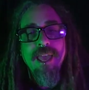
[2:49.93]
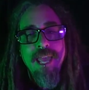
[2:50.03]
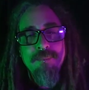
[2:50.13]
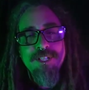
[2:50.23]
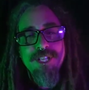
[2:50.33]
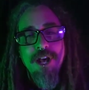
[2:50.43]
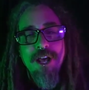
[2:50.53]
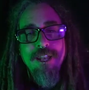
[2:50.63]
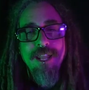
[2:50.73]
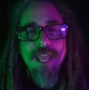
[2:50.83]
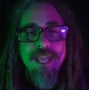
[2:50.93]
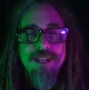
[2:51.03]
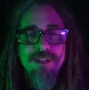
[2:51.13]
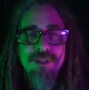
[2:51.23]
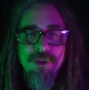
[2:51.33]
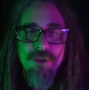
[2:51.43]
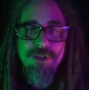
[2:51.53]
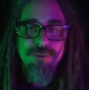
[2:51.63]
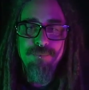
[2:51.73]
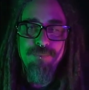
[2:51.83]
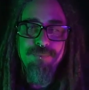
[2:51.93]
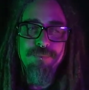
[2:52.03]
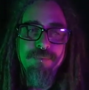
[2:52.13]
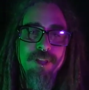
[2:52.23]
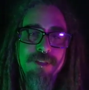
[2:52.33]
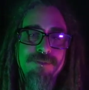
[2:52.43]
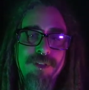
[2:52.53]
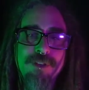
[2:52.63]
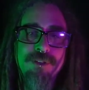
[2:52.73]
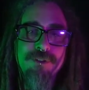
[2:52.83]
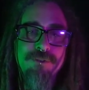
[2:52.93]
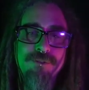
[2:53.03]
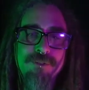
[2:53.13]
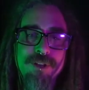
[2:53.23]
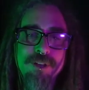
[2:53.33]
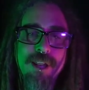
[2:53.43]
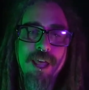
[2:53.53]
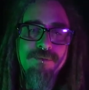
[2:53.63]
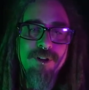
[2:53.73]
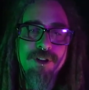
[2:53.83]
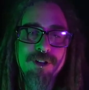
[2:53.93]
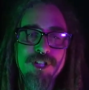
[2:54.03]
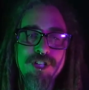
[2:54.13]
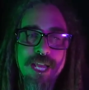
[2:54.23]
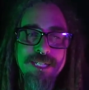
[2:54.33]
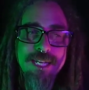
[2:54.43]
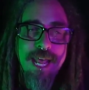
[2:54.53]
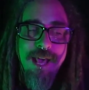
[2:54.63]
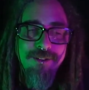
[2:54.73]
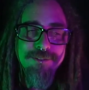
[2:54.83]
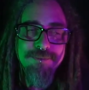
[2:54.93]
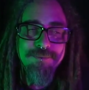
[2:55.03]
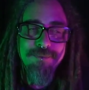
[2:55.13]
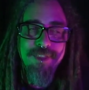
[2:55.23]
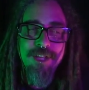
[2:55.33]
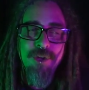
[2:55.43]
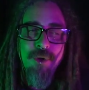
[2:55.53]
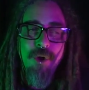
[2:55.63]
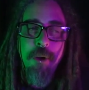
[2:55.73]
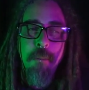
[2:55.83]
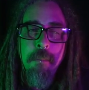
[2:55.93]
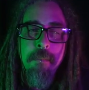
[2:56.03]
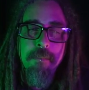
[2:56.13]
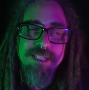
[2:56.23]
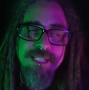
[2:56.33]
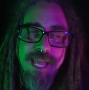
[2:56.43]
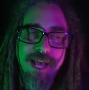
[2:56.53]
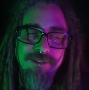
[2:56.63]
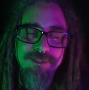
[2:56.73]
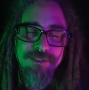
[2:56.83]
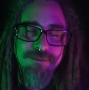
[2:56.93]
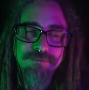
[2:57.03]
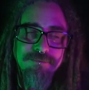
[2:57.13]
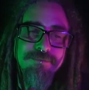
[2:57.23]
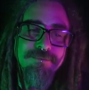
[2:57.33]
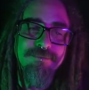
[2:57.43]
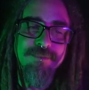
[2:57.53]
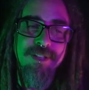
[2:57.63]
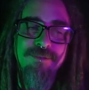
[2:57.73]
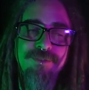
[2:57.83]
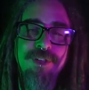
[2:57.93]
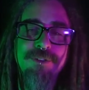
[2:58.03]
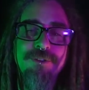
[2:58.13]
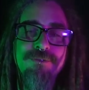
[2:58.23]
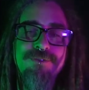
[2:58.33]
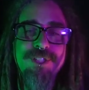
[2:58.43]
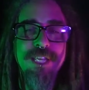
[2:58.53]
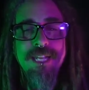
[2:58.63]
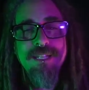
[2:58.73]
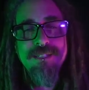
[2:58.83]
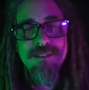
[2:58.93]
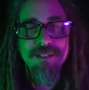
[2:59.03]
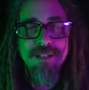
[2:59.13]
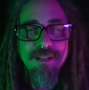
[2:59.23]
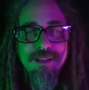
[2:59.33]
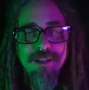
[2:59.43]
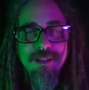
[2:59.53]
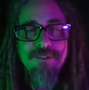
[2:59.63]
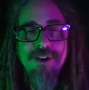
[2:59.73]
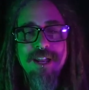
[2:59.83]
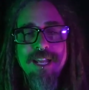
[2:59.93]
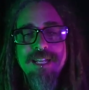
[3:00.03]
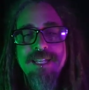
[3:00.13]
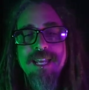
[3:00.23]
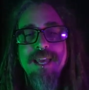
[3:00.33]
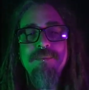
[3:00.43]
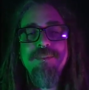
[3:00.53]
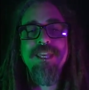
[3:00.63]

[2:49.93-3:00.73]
Amazon and Google. If you've never checked it out, then you're missing out. If you've seen it, go on and dig up